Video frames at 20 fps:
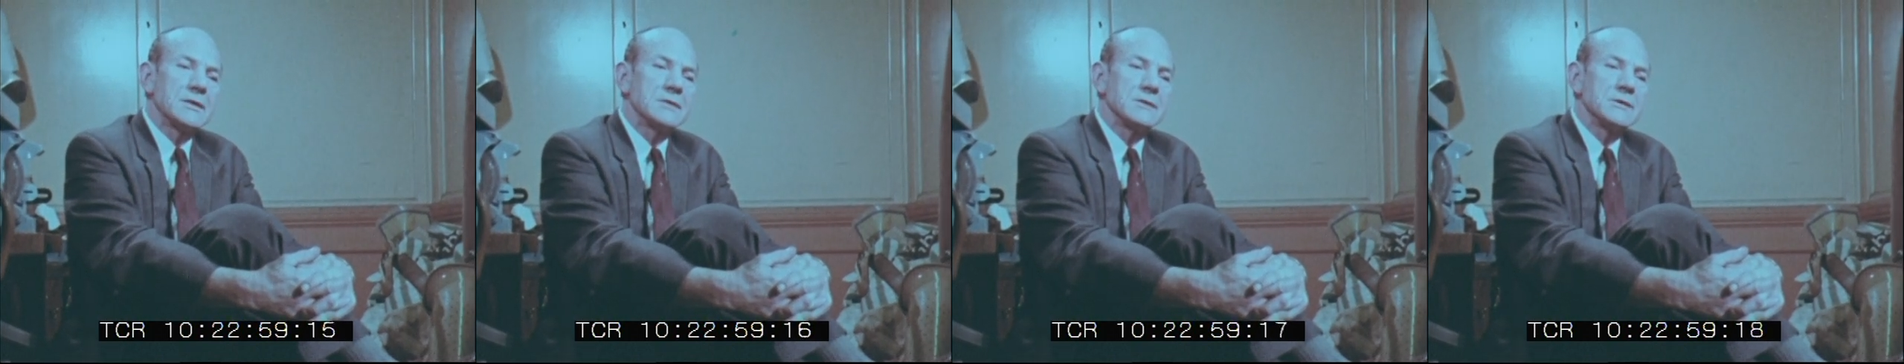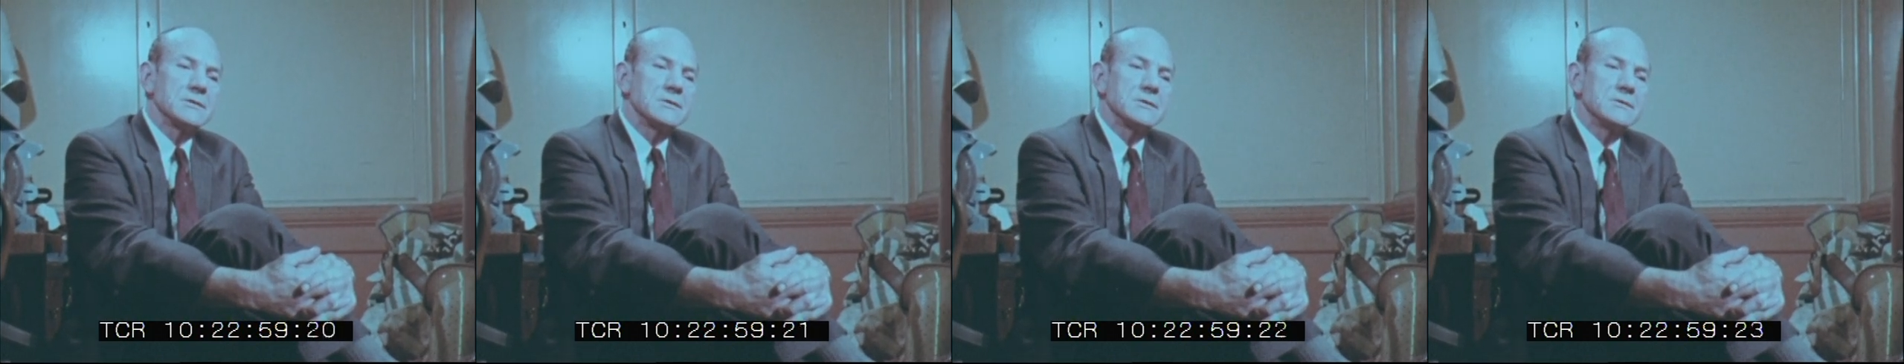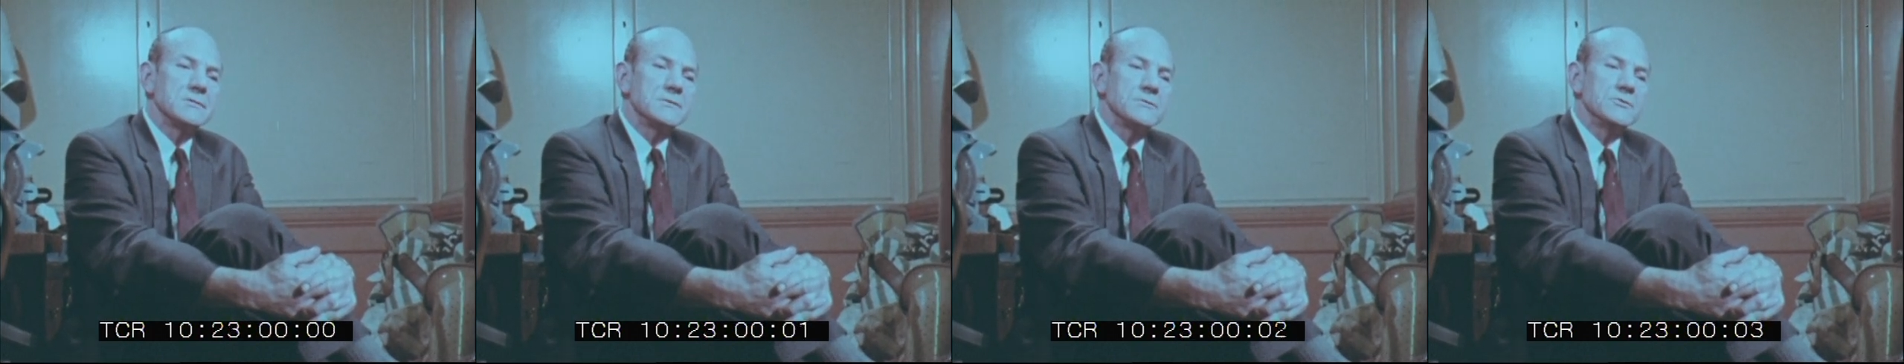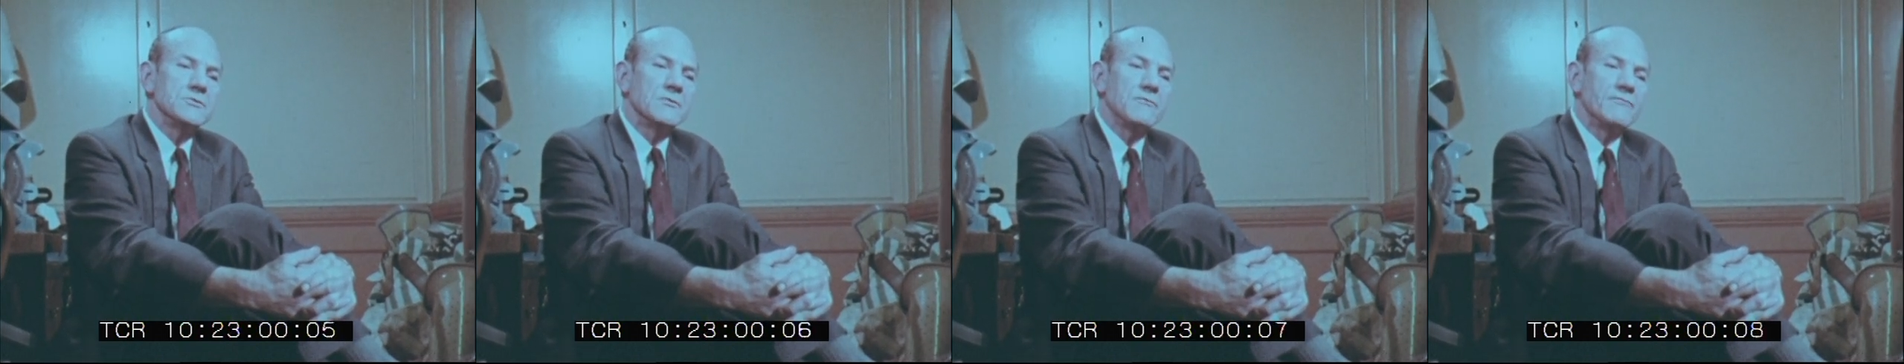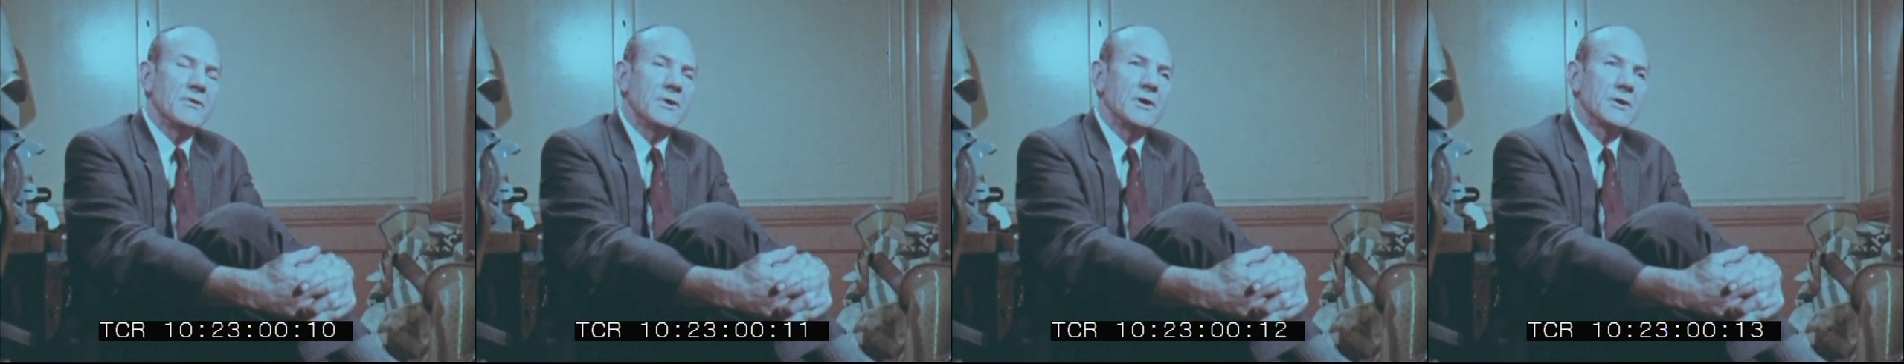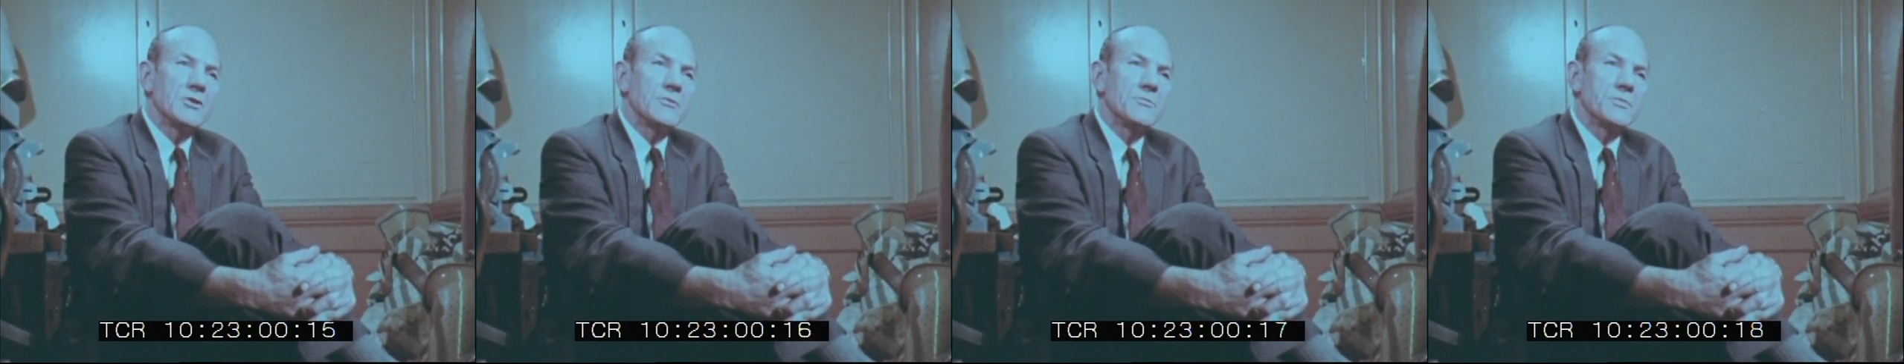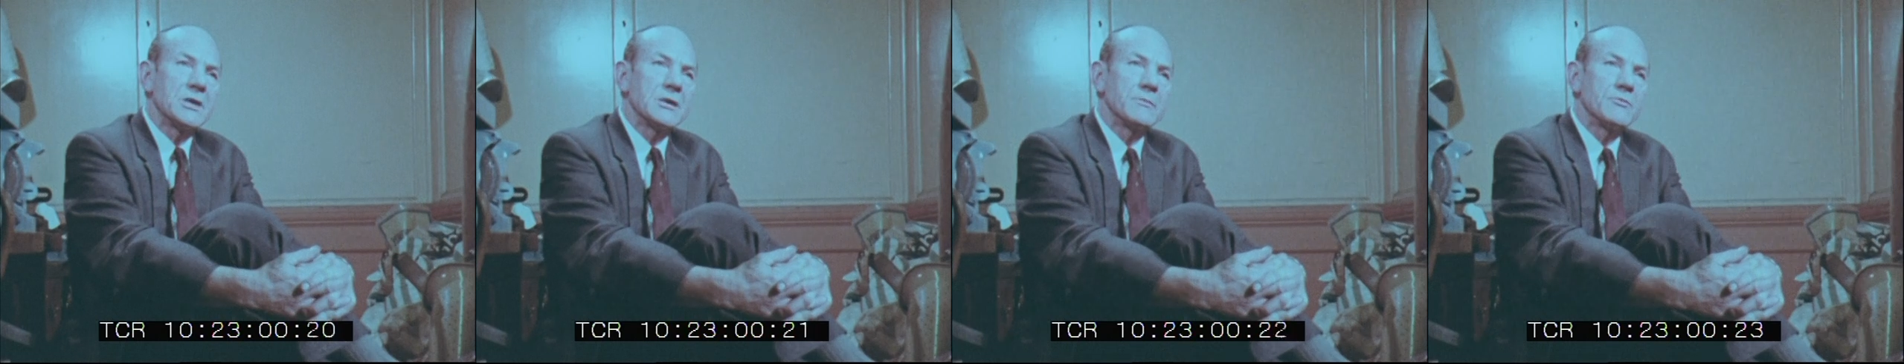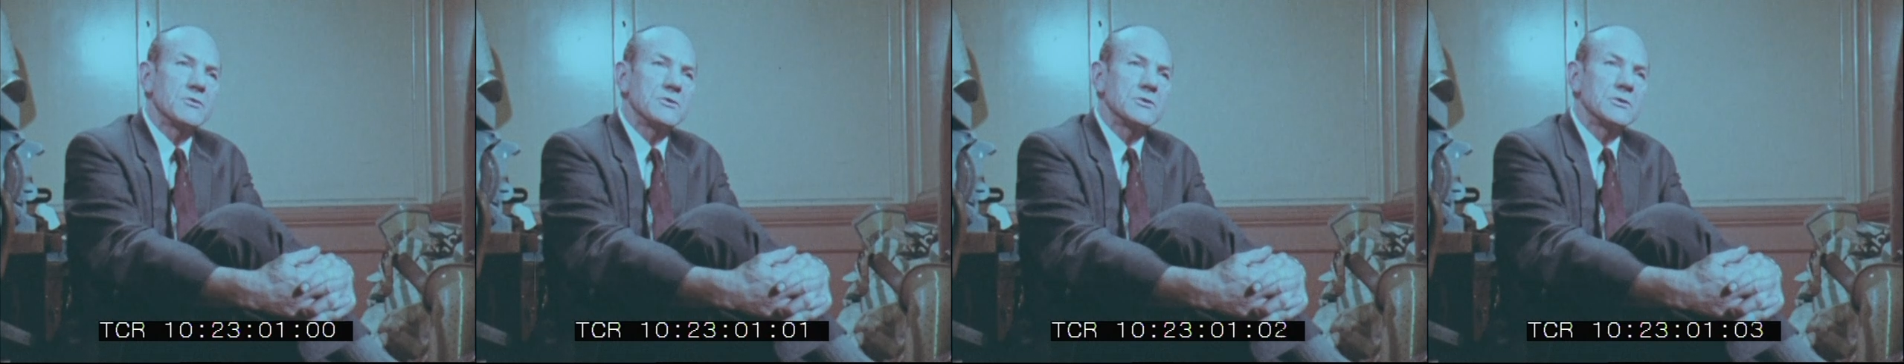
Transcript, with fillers: you, uh, you're firing at people.